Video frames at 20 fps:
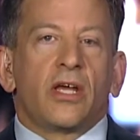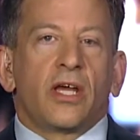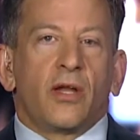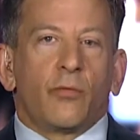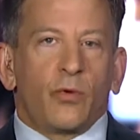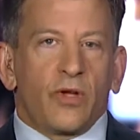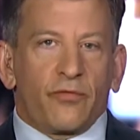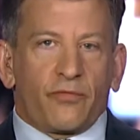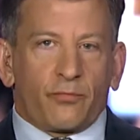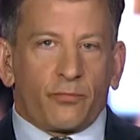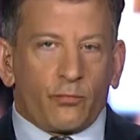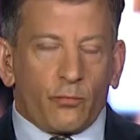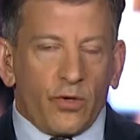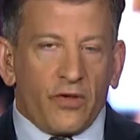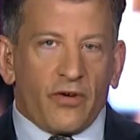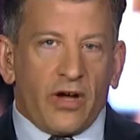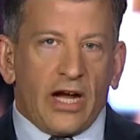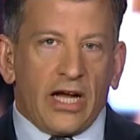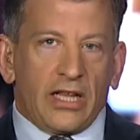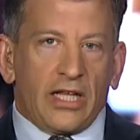And we've
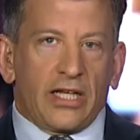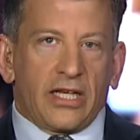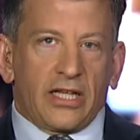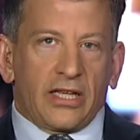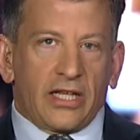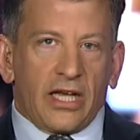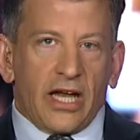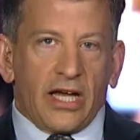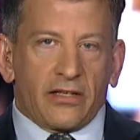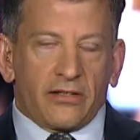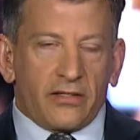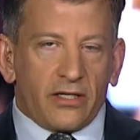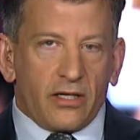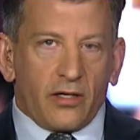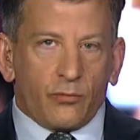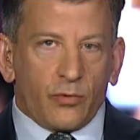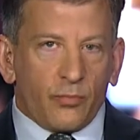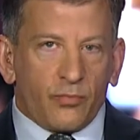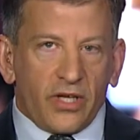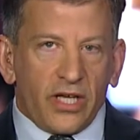we've highlighted that
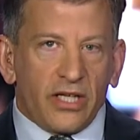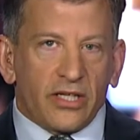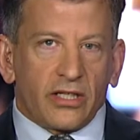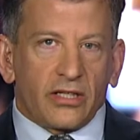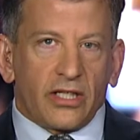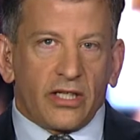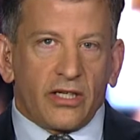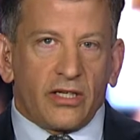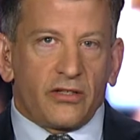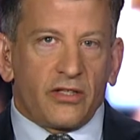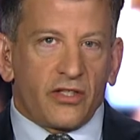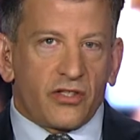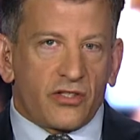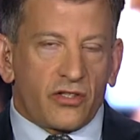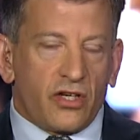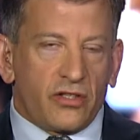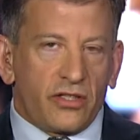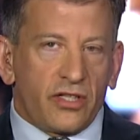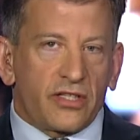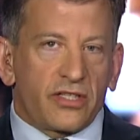uh, repeatedly on
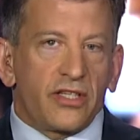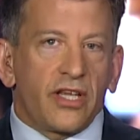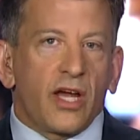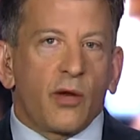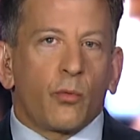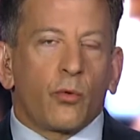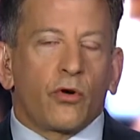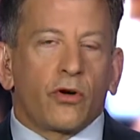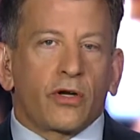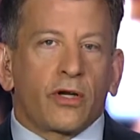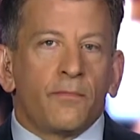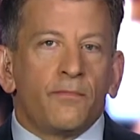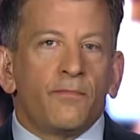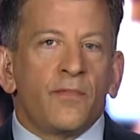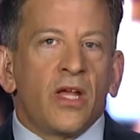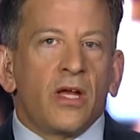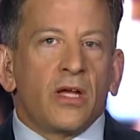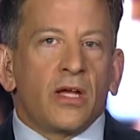this on this network.